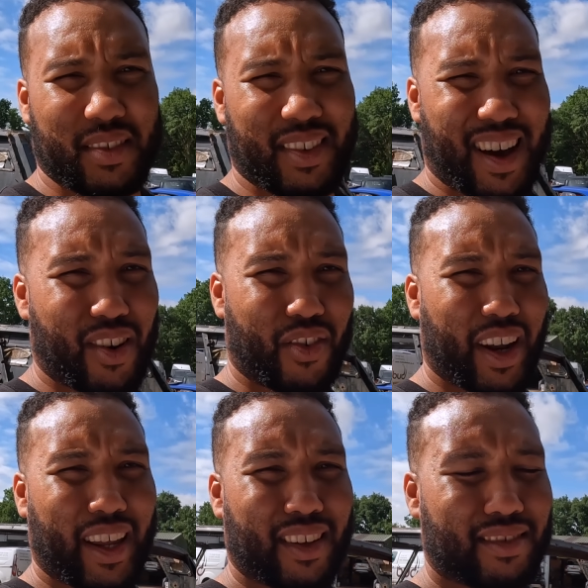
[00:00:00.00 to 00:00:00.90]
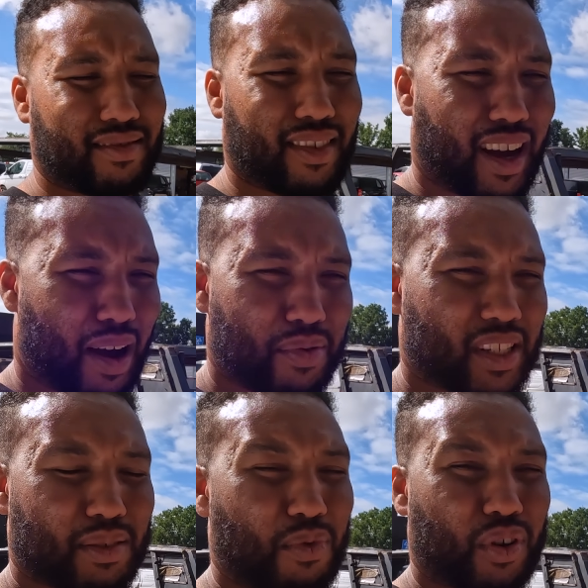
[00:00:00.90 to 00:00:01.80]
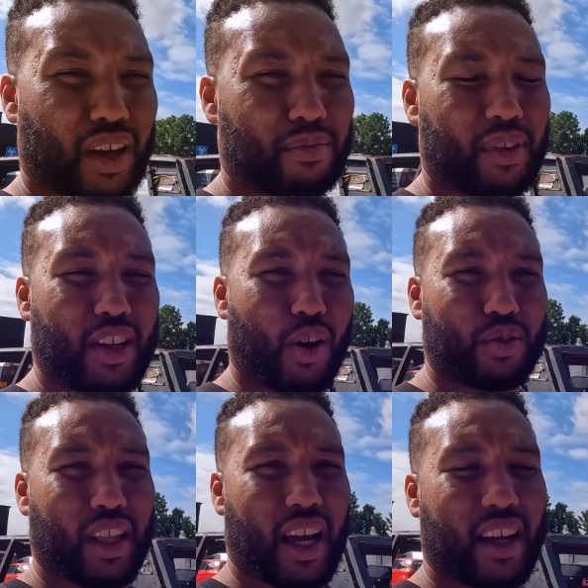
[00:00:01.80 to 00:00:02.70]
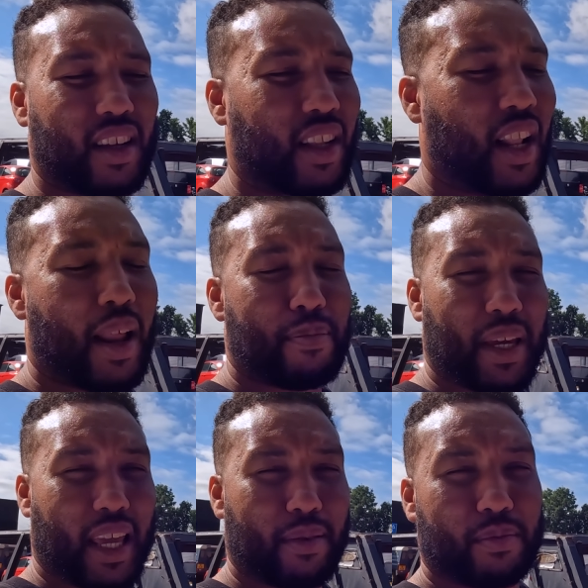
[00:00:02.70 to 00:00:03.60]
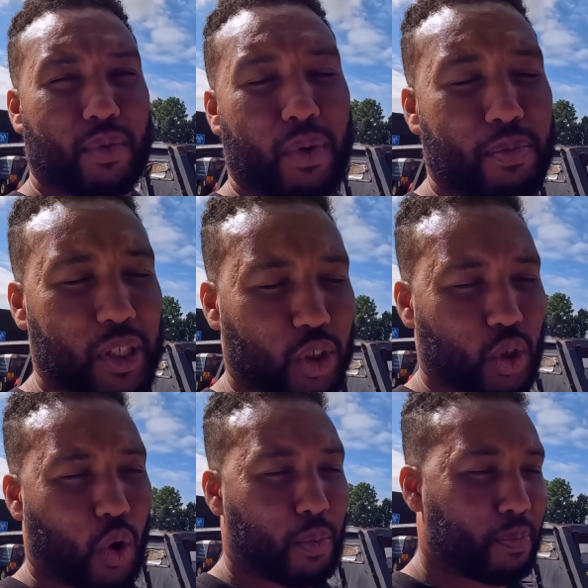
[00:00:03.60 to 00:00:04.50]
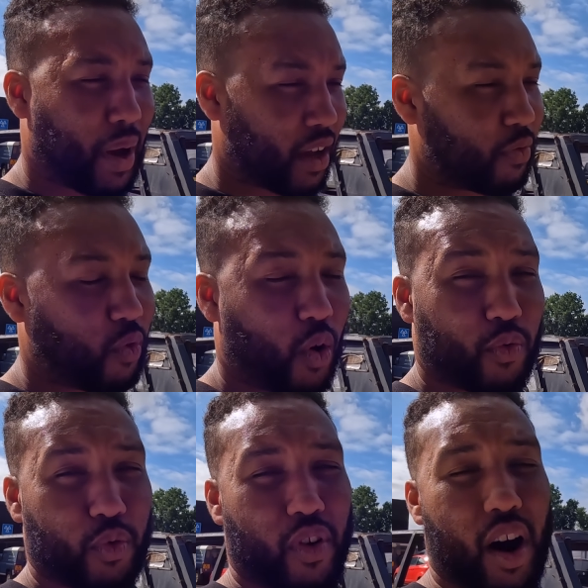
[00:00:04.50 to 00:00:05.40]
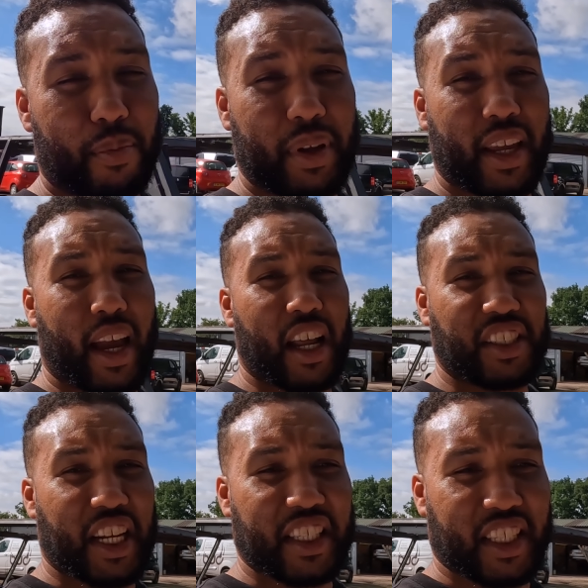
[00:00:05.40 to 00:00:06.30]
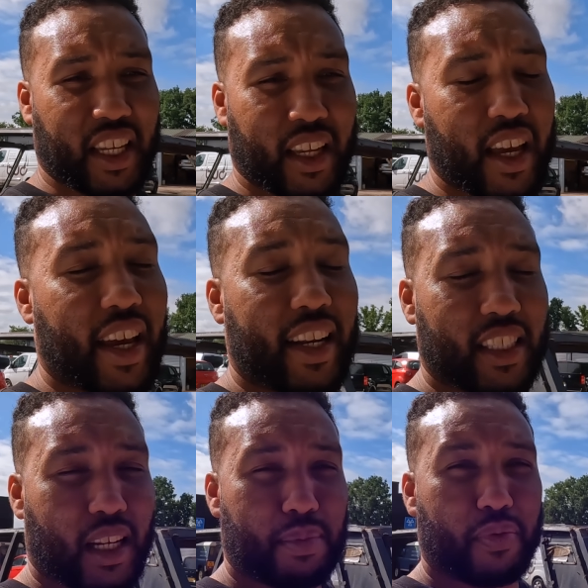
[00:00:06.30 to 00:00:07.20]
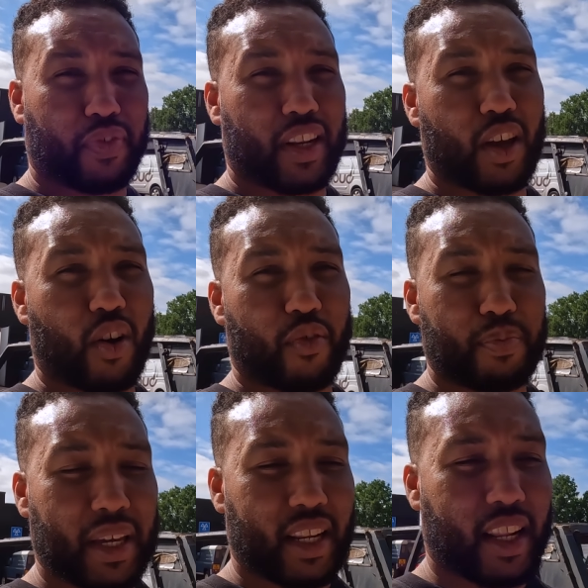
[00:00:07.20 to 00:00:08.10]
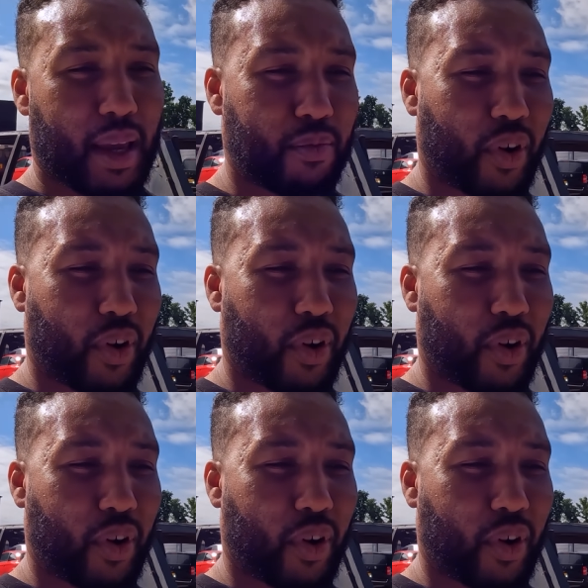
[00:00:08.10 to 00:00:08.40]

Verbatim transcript: that I don't rate I'm gonna smoke him. He knows that. Me and him, me and Josh go back and forth with RBE and JZ. There's gonna be a video of me and him